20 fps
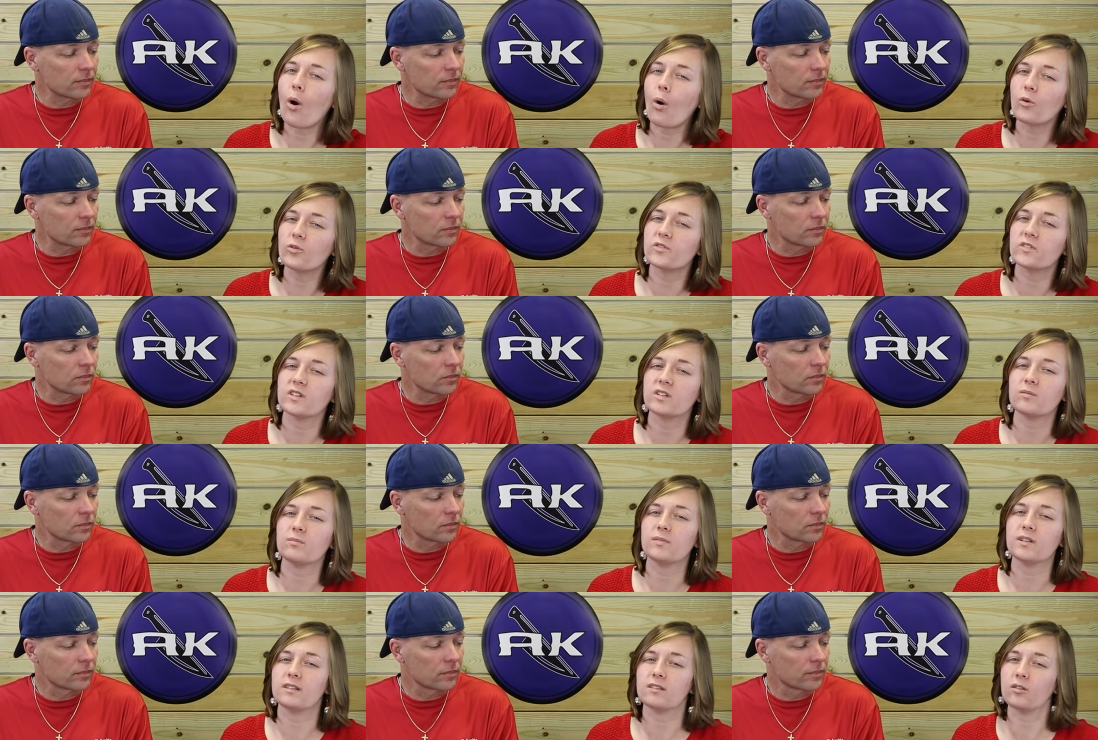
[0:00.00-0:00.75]

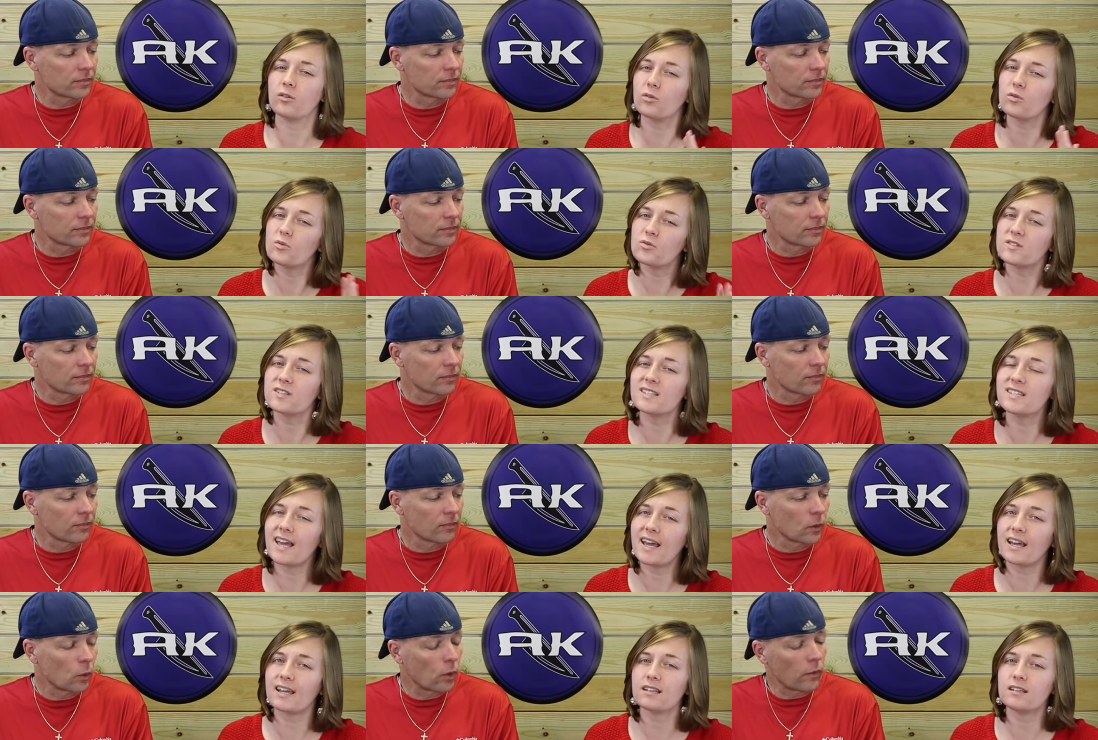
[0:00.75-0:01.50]
Speaker 1: Ultem and those
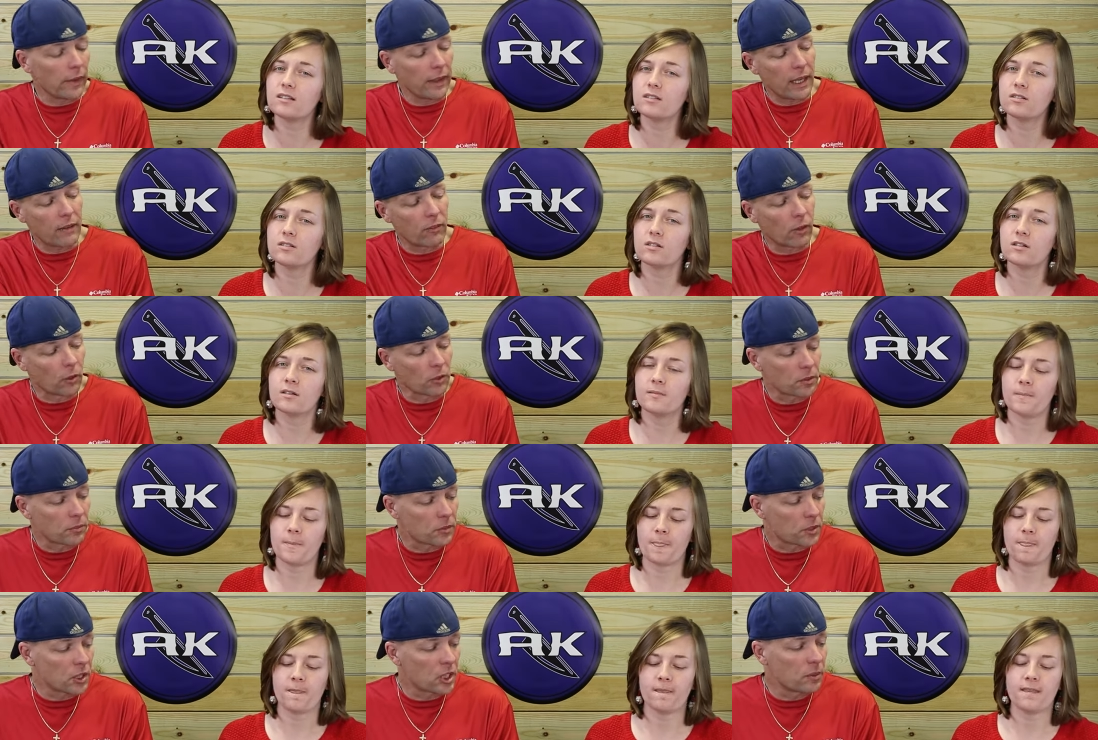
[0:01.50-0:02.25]
yet. Well, they have
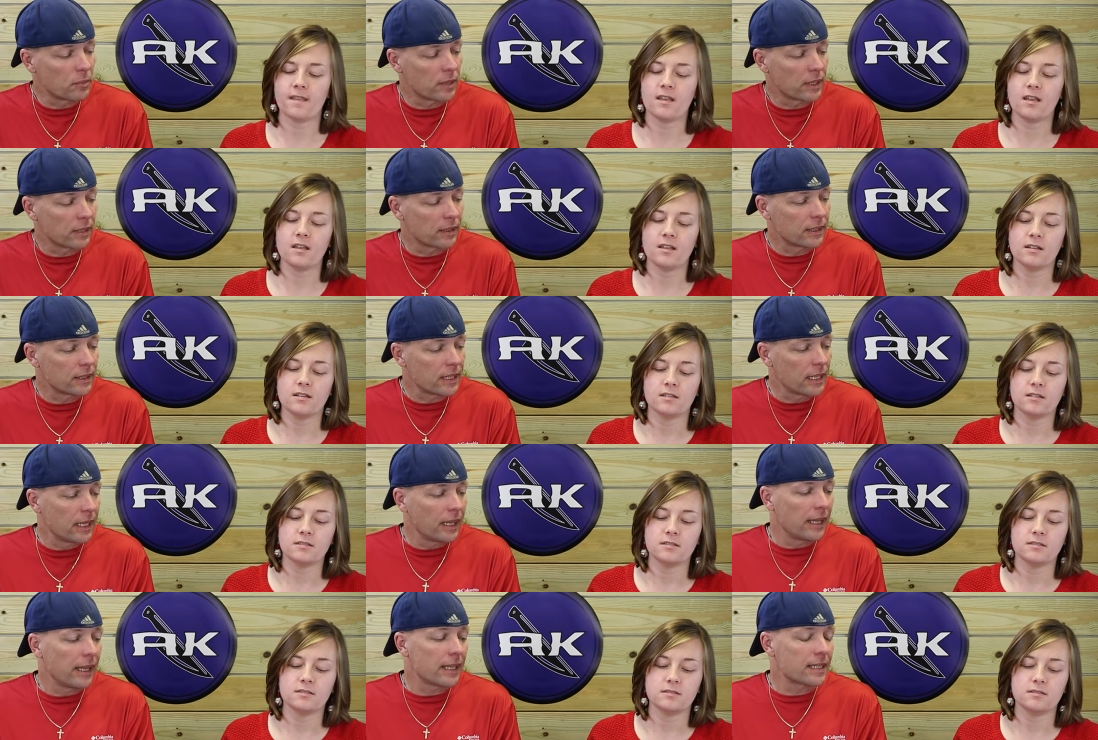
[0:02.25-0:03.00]
Speaker 2: Ultem too, but it,
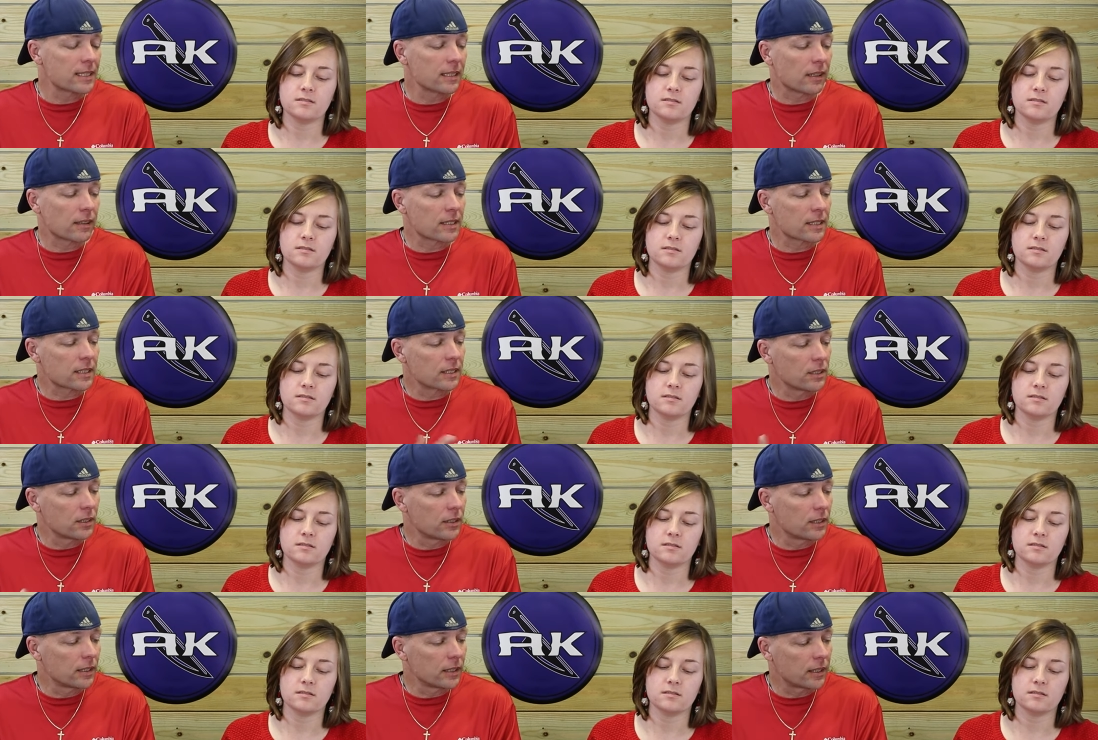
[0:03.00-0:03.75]
it's not as
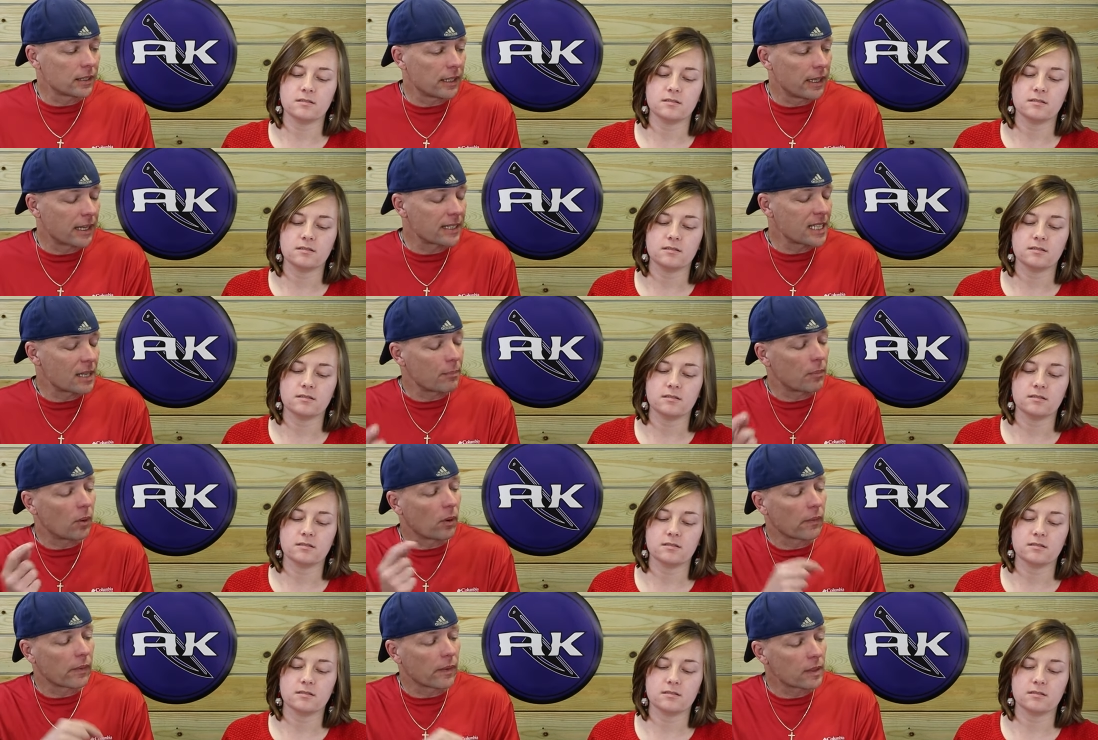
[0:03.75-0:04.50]
good
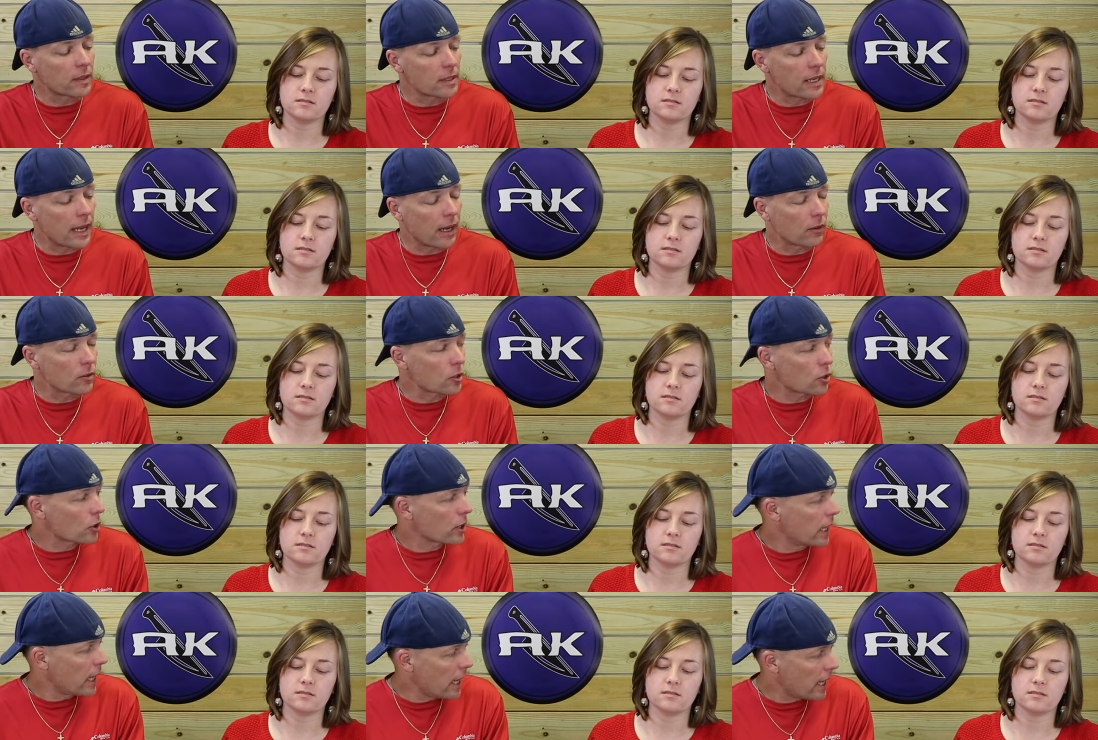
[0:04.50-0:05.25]
except on the
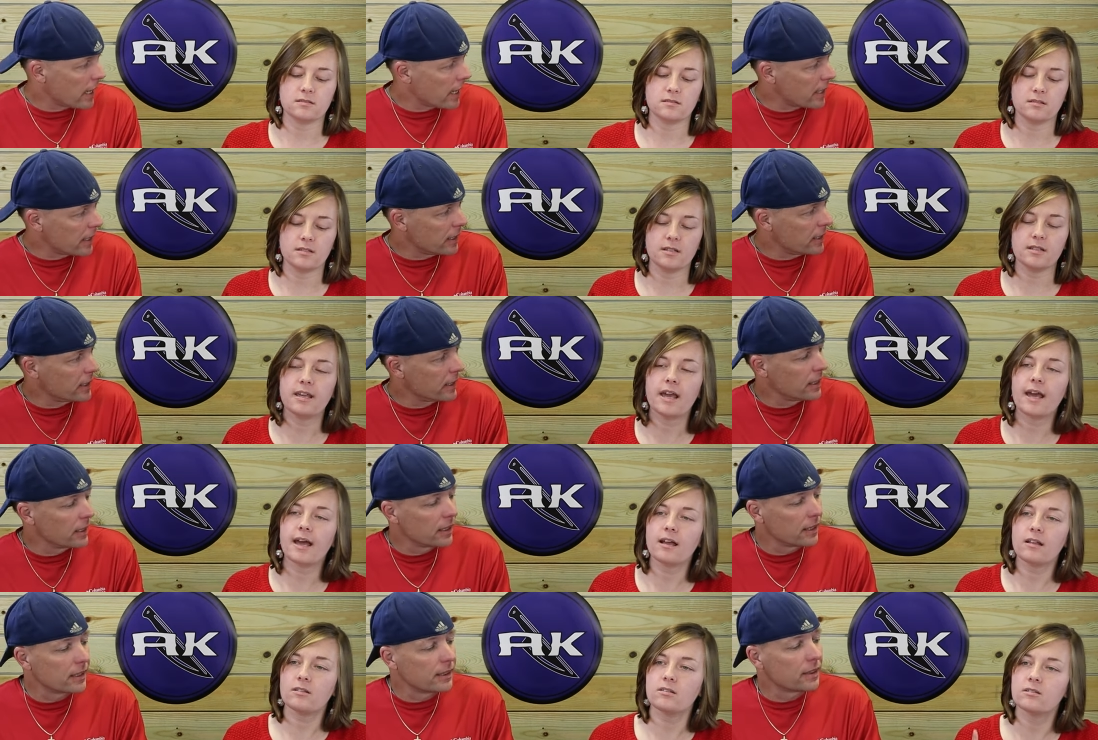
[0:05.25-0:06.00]
Towser K.
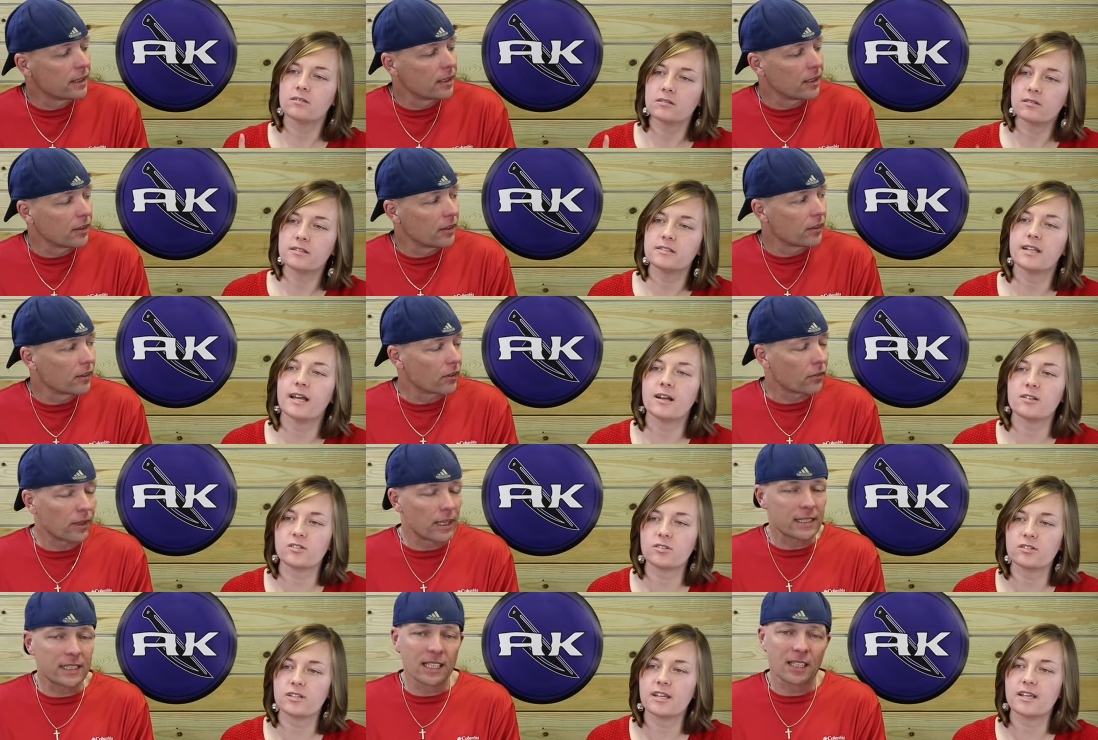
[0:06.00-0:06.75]
Speaker 1: Yeah, the,
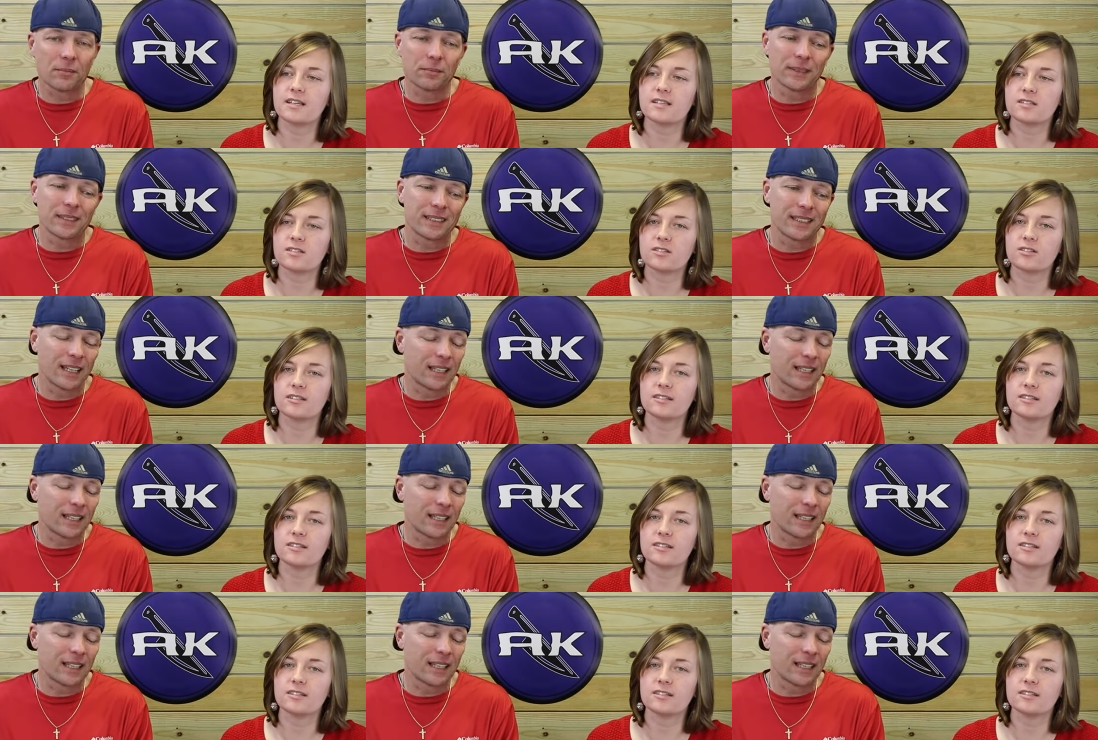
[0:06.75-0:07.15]
the rest of them it